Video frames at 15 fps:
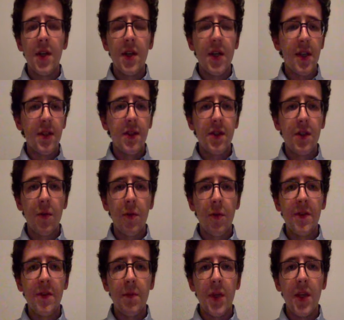It's a choice
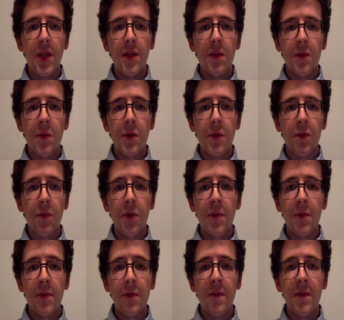of meat with three
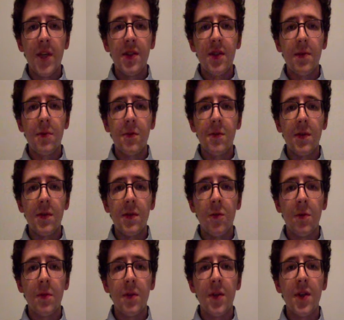vegetables and
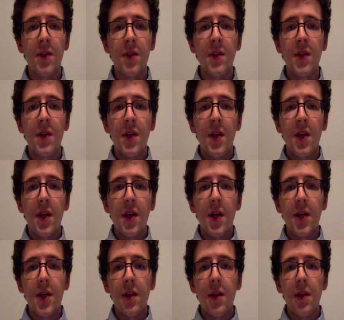cornbread.
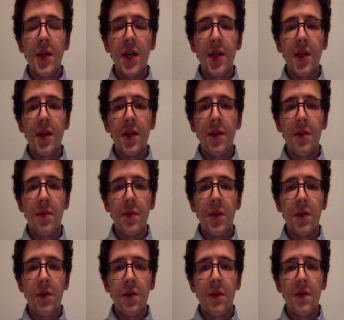Located in the
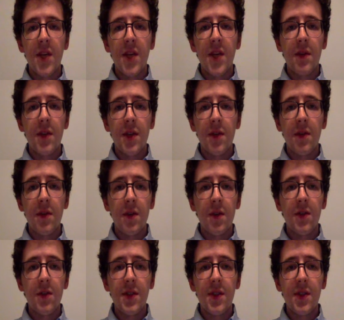middle of downtown
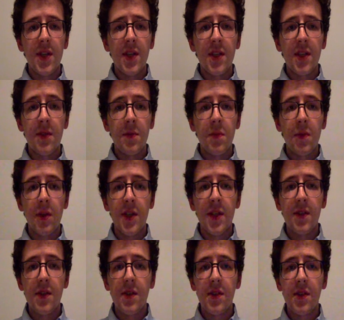Dalton, it's an excellent
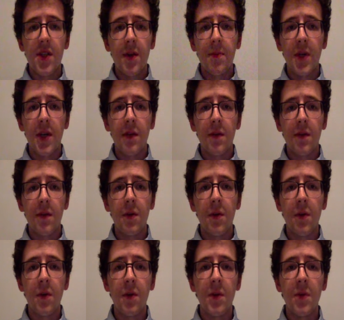place to stop by for a
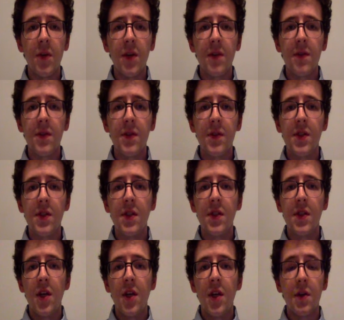hearty breakfast,
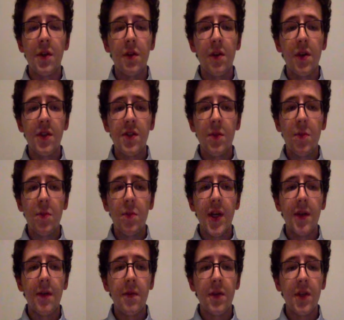on your lunch
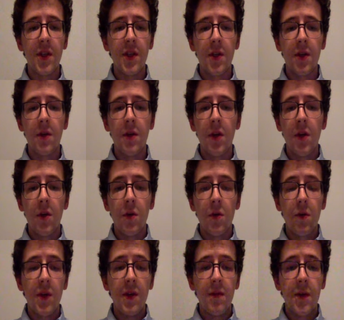break, for dinner, or
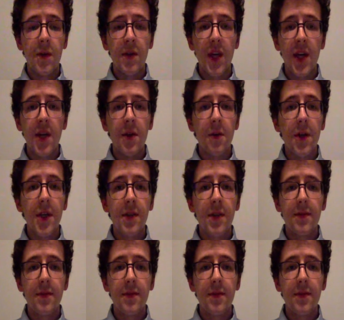even catering.